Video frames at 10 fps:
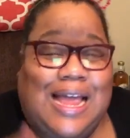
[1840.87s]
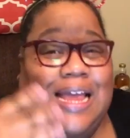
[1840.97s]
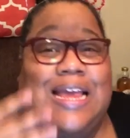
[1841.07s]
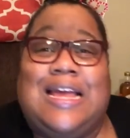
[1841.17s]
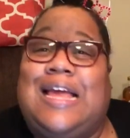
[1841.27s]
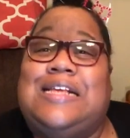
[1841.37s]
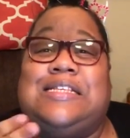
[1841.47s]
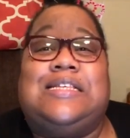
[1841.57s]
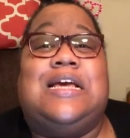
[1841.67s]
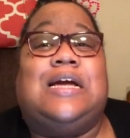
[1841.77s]
He ain't
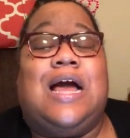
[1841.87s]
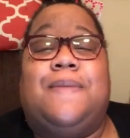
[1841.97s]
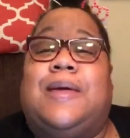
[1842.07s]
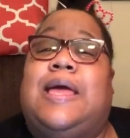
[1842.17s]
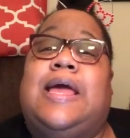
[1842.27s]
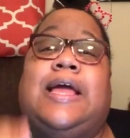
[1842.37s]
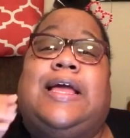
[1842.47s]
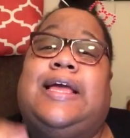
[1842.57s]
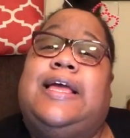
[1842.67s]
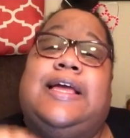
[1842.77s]
see it coming.
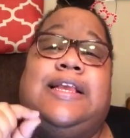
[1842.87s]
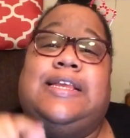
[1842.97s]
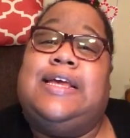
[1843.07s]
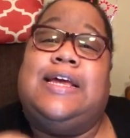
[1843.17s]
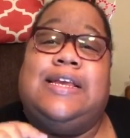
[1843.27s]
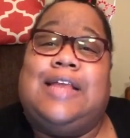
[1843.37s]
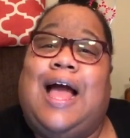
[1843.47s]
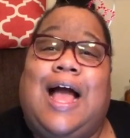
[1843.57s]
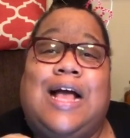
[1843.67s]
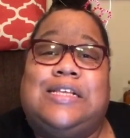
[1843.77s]
He did
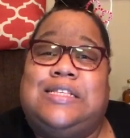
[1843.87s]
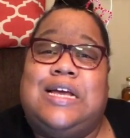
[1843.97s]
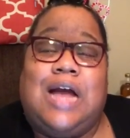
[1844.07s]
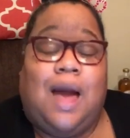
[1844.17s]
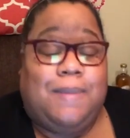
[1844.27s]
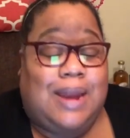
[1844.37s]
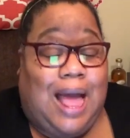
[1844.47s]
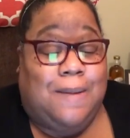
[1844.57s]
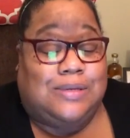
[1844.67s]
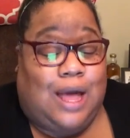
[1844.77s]
not see it coming.
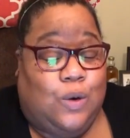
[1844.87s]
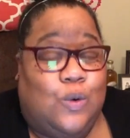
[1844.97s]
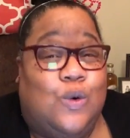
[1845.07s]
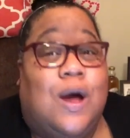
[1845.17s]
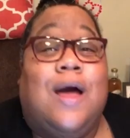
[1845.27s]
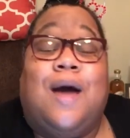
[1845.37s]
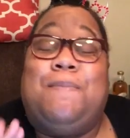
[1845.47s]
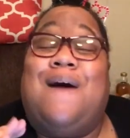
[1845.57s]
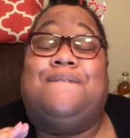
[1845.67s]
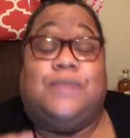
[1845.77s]
I was like, ooh,
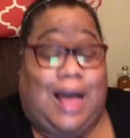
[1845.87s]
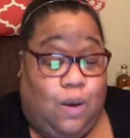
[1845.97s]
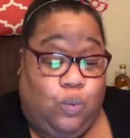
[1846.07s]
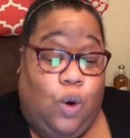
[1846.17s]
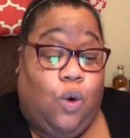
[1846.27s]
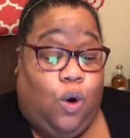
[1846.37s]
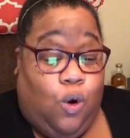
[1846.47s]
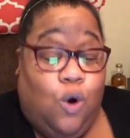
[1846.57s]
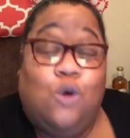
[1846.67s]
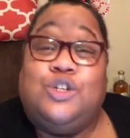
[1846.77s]
my I wrote,
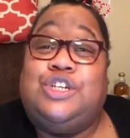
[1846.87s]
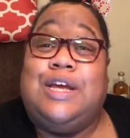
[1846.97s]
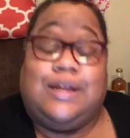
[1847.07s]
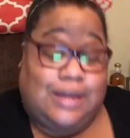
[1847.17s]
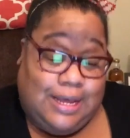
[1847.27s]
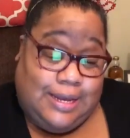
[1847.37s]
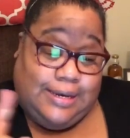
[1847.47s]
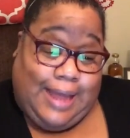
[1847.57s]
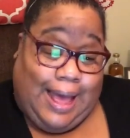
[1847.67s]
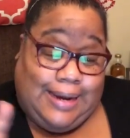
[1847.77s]
oh shit,
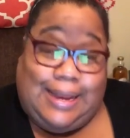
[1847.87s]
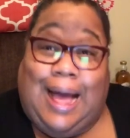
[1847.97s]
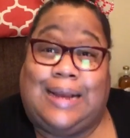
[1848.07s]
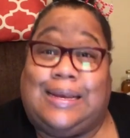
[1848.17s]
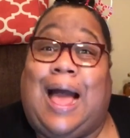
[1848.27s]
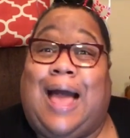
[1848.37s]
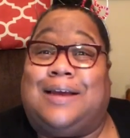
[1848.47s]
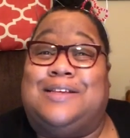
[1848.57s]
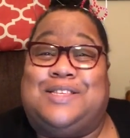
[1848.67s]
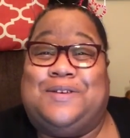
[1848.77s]
dot dot dot.
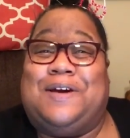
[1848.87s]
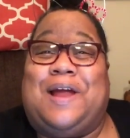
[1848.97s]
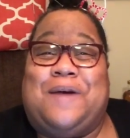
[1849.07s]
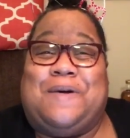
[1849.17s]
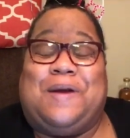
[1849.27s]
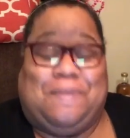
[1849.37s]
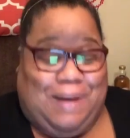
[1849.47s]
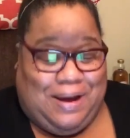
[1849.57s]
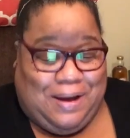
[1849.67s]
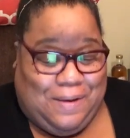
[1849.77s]
This what I wrote on
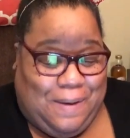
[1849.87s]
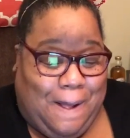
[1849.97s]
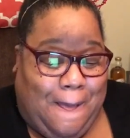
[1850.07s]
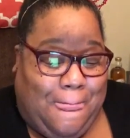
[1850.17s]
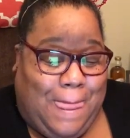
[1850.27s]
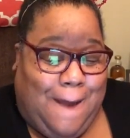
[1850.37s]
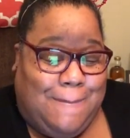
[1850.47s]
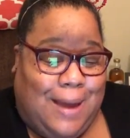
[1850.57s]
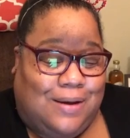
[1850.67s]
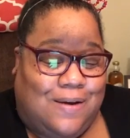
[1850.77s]
my note. I'm
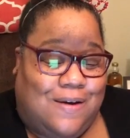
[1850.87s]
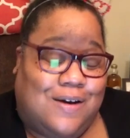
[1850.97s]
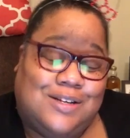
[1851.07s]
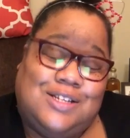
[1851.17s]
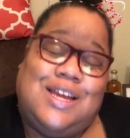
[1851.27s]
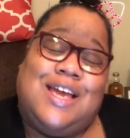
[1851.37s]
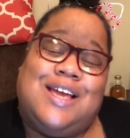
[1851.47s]
like, Lord Jesus.